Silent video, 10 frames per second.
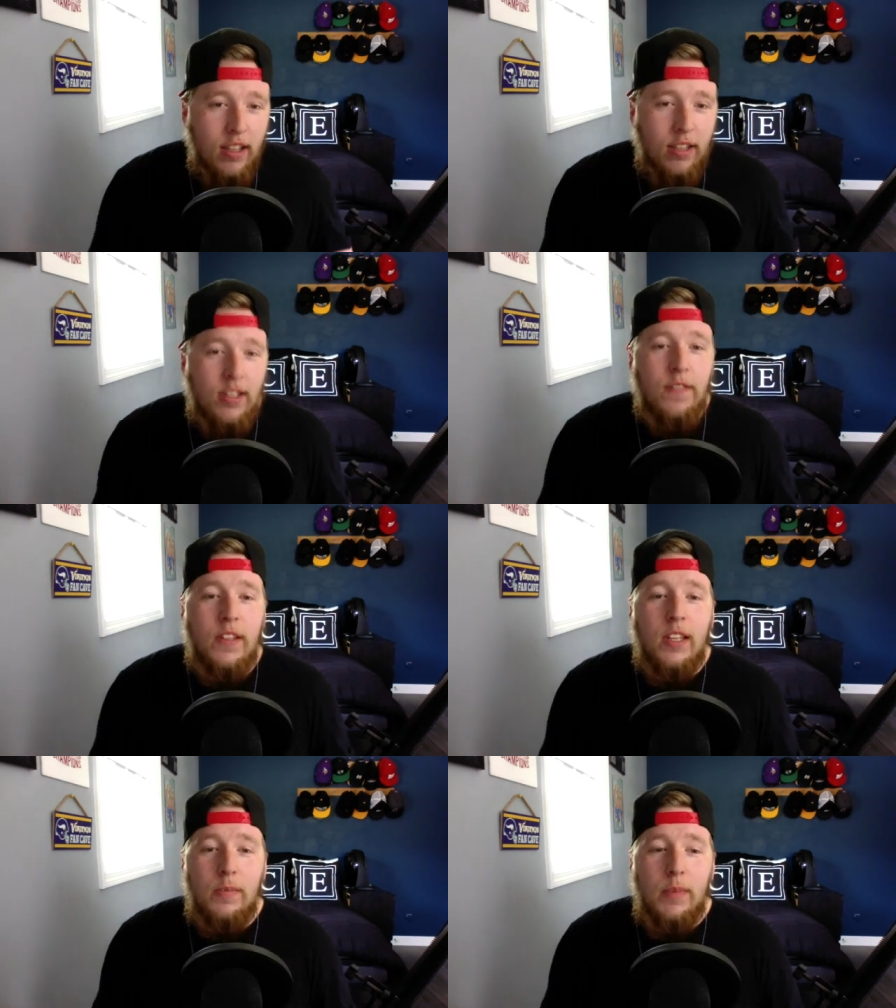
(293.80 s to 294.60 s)
stuff
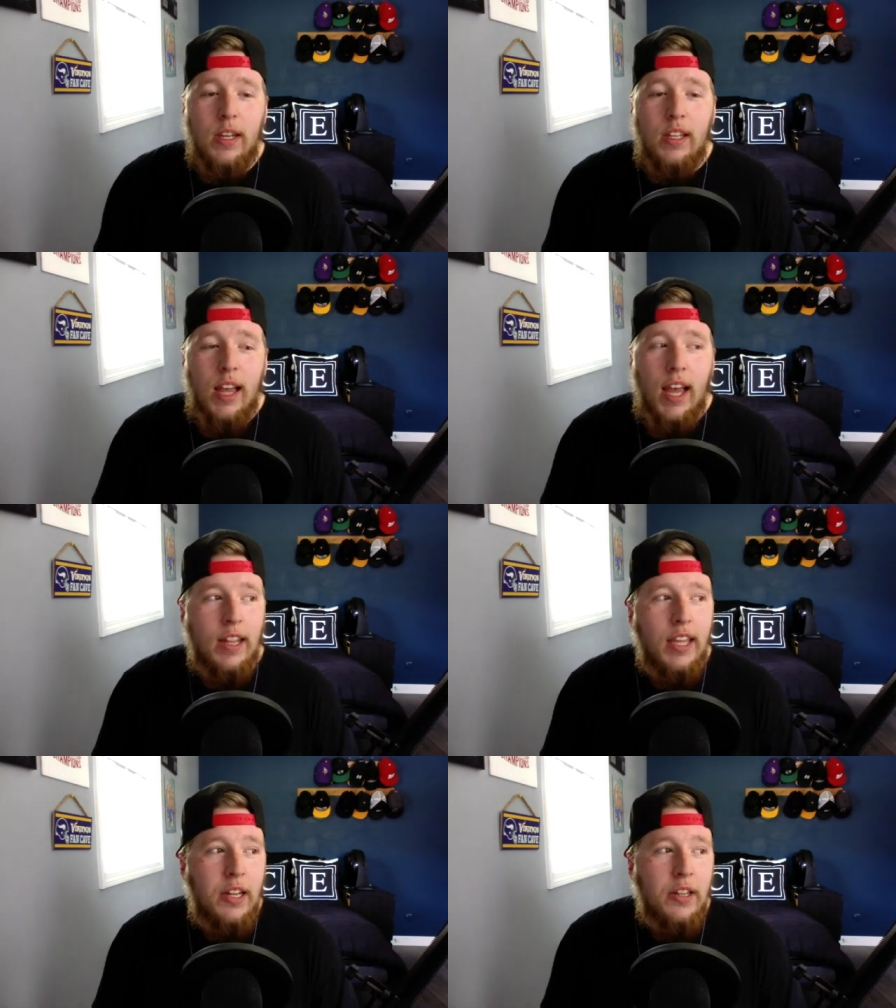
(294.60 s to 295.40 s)
to this, but at
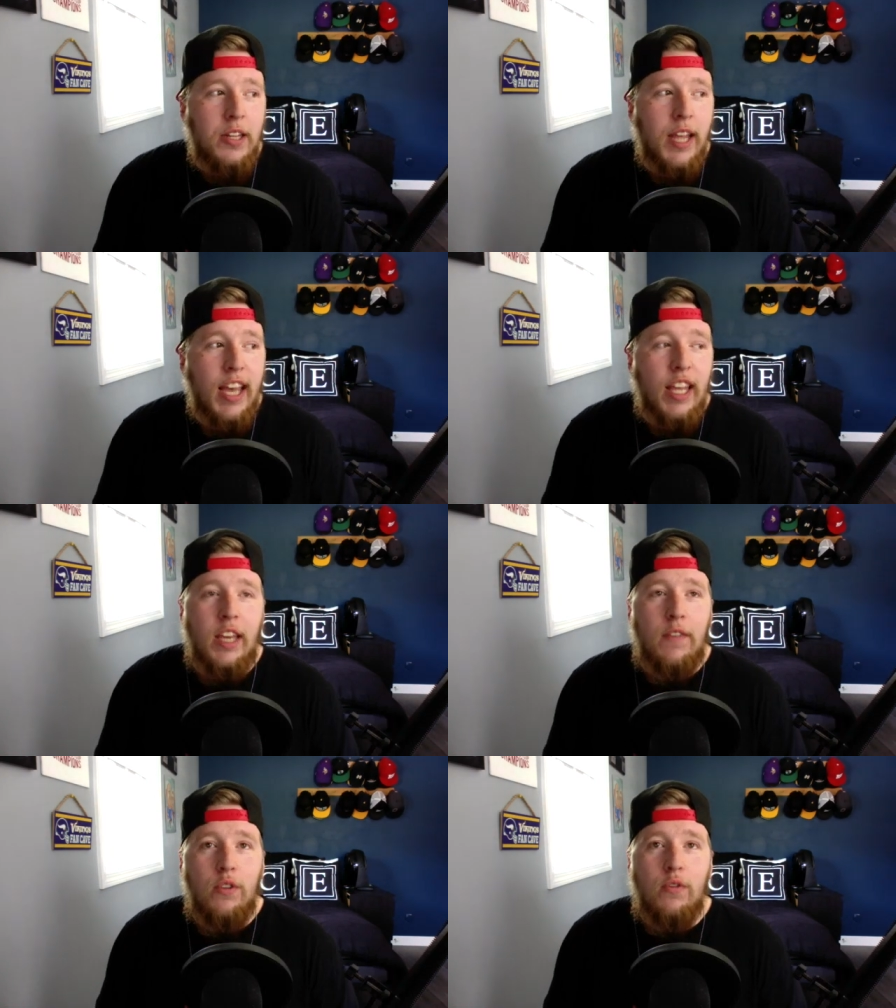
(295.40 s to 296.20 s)
the end of the day,
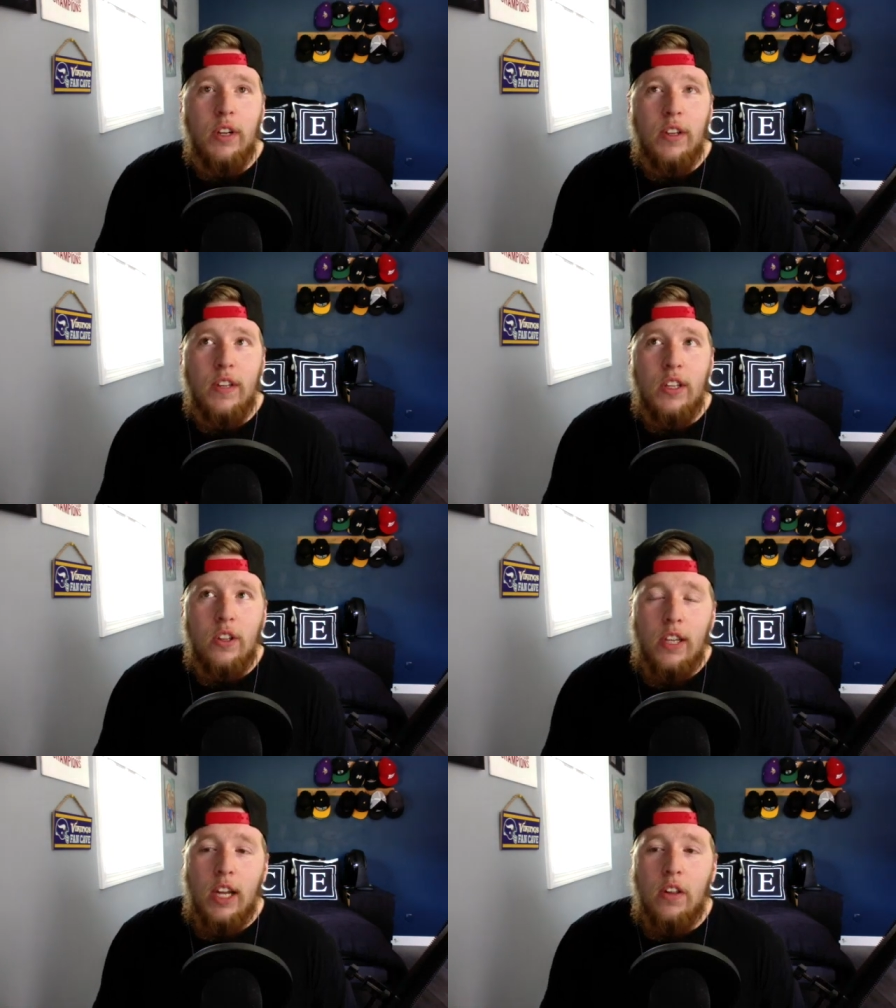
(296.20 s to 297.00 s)
like if you really
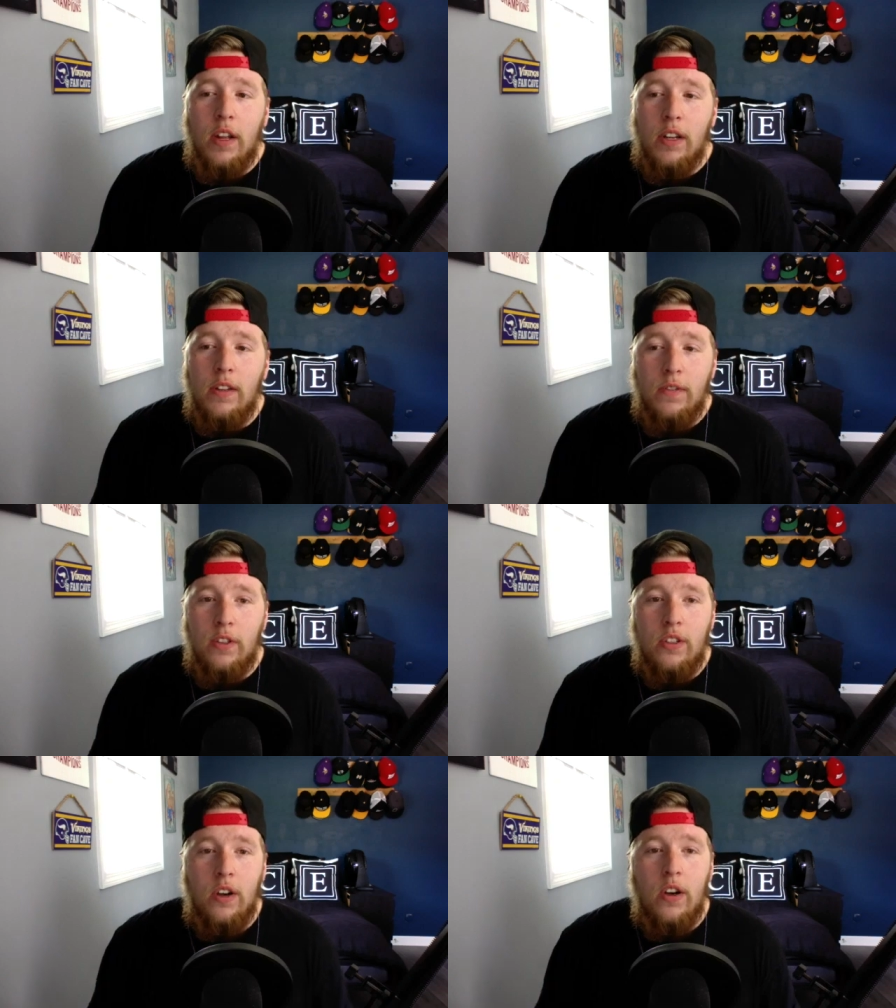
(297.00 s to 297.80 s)
look at a lot of
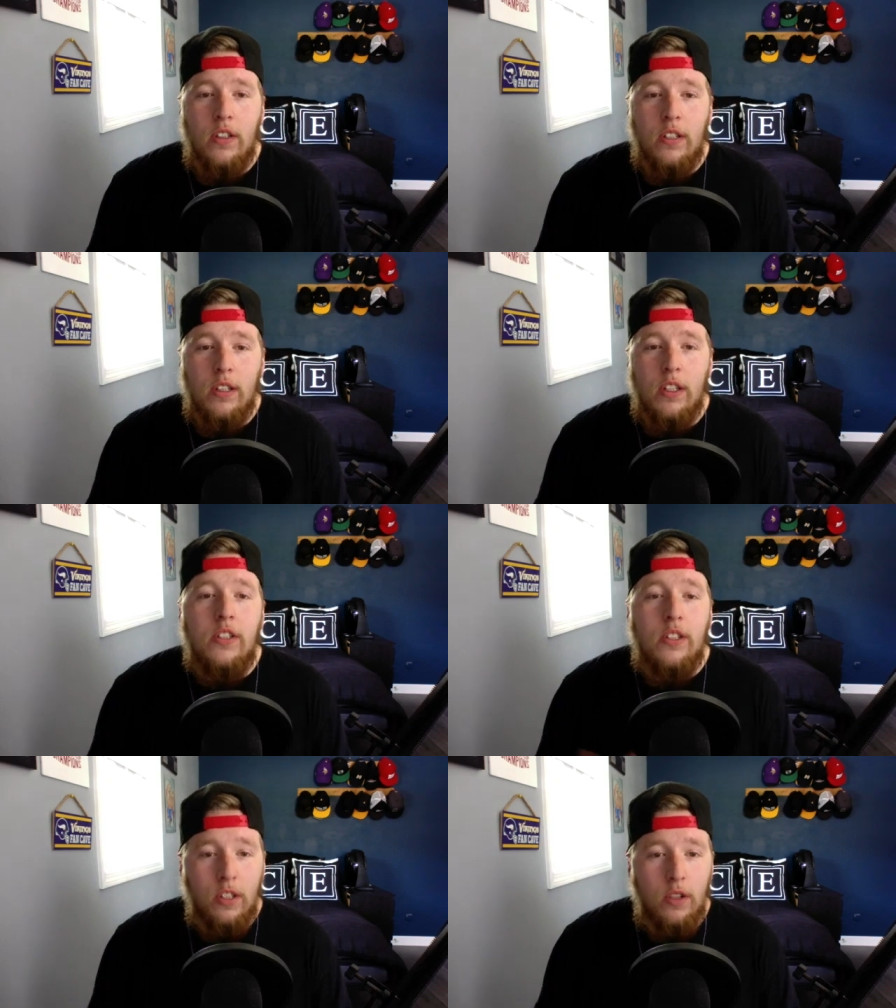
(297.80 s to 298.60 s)
different songs and
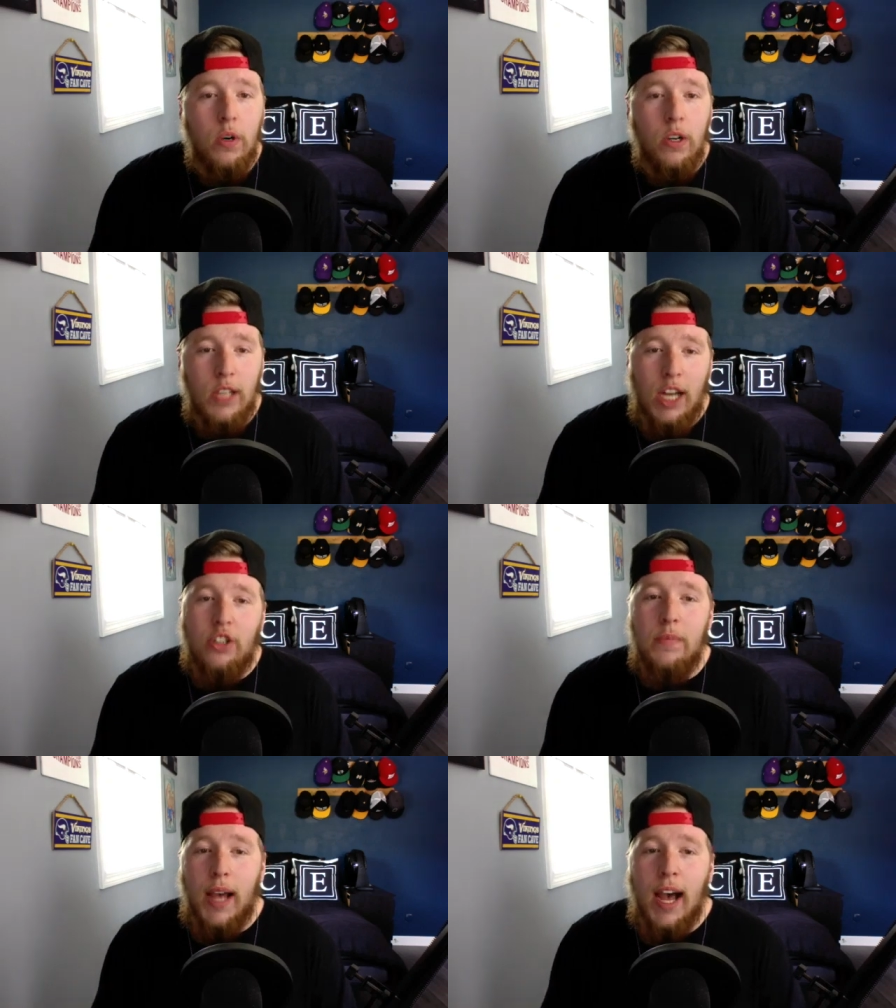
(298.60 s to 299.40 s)
listen to the words
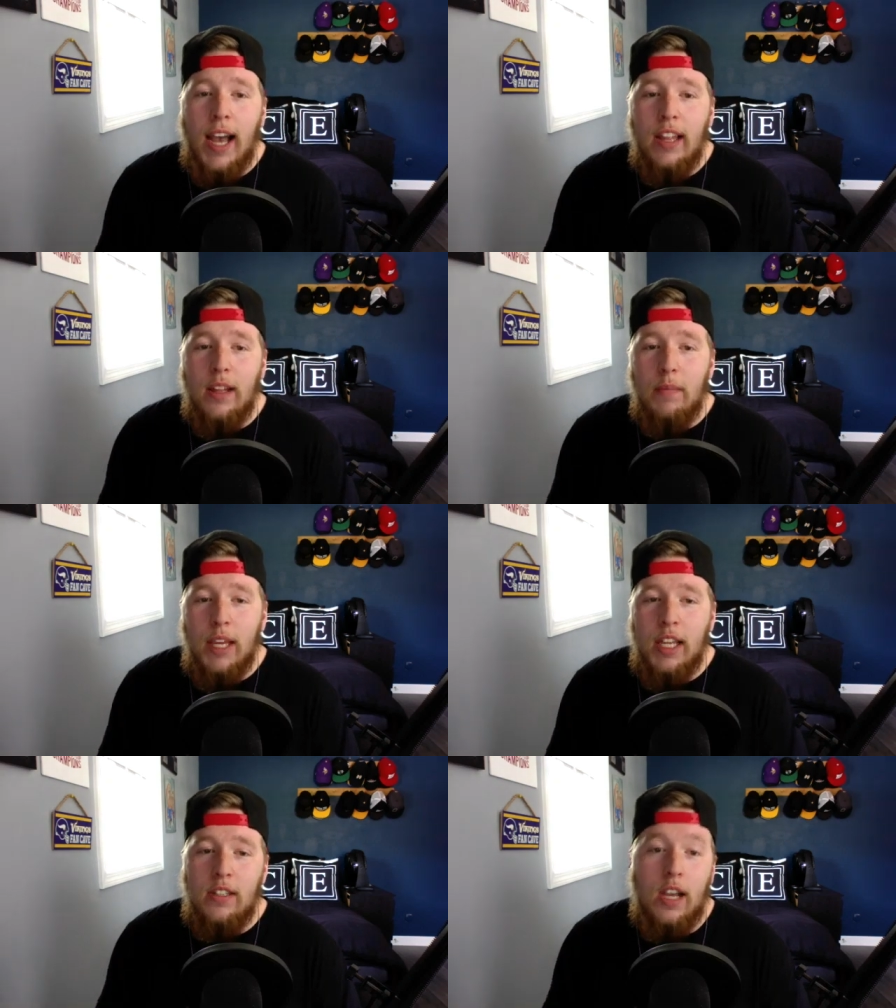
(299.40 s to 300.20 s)
actually behind them,
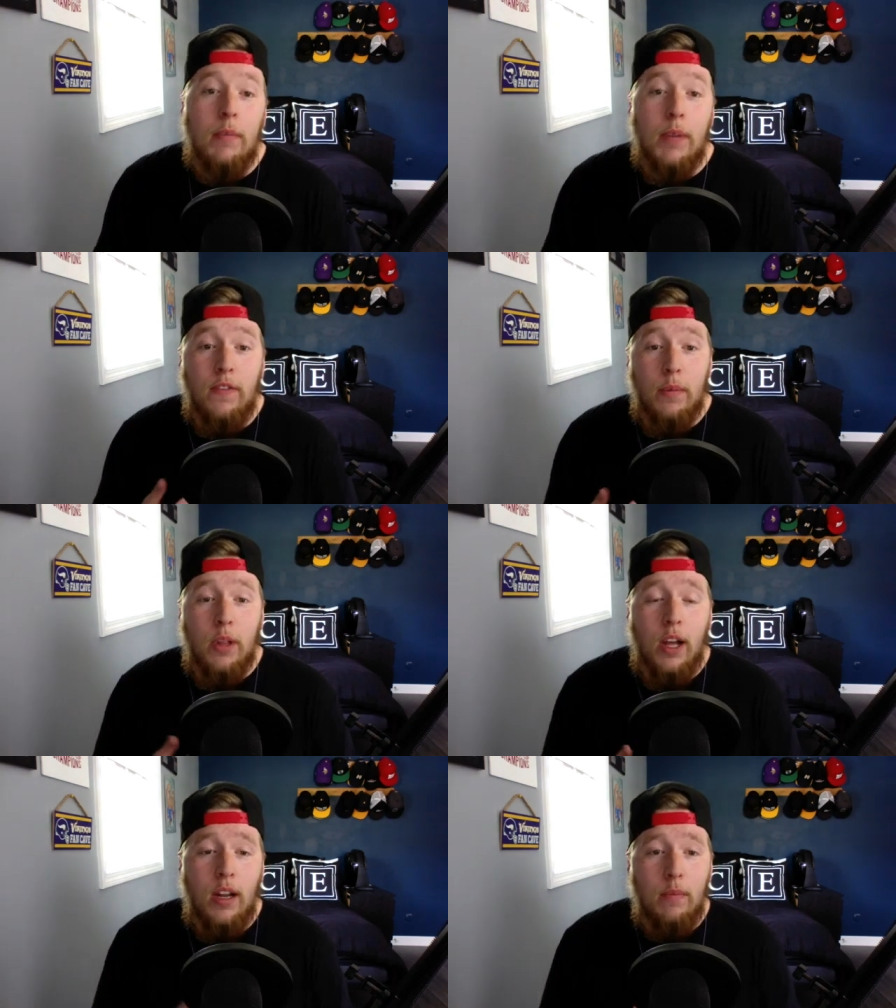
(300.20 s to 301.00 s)
like it's coming from a
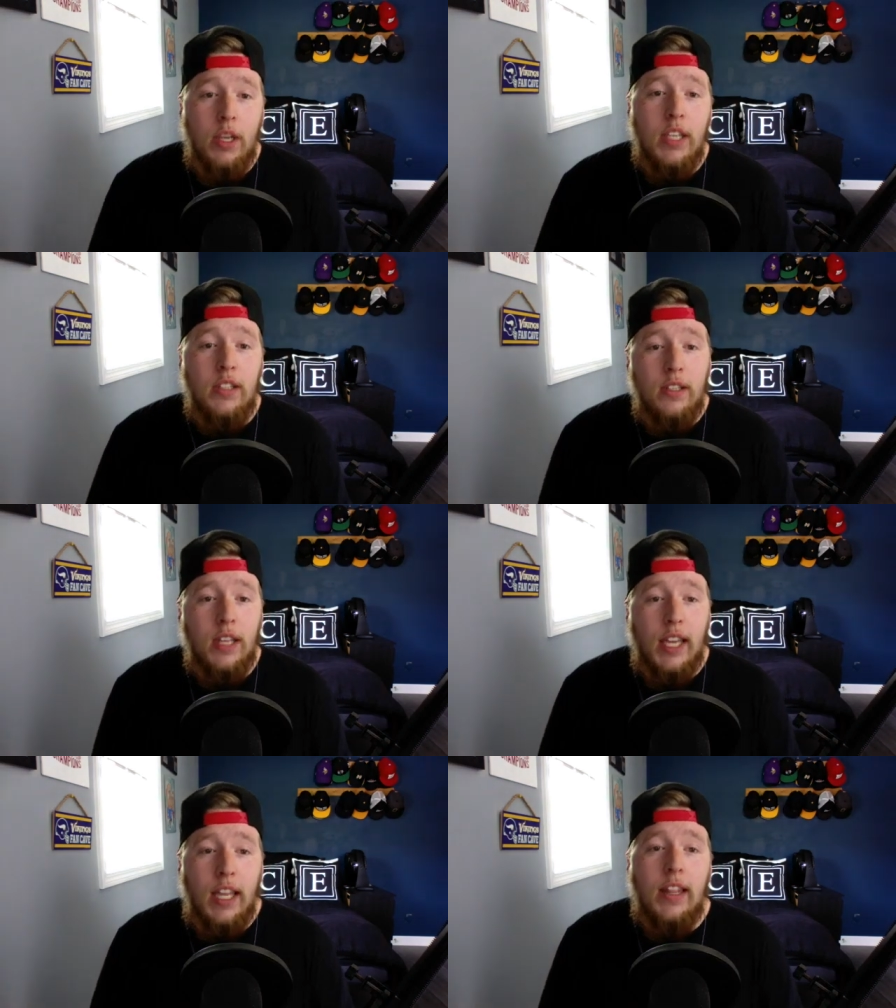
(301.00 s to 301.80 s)
lot of places
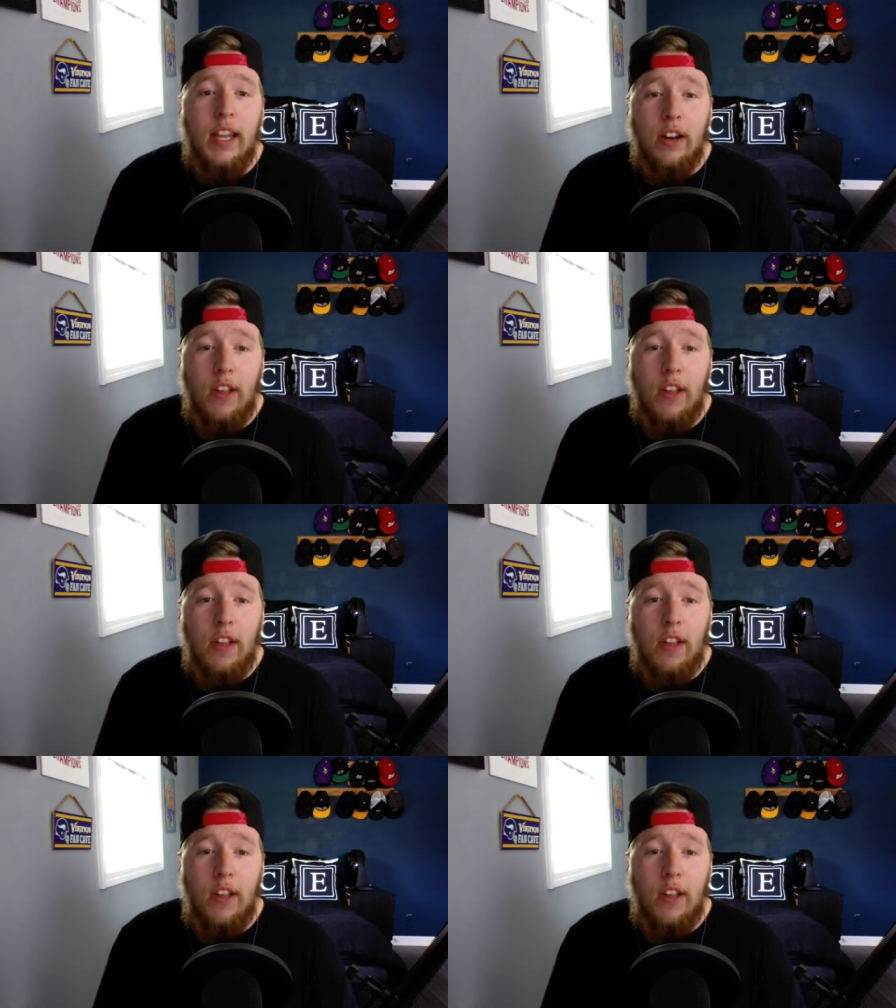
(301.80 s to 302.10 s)
like in their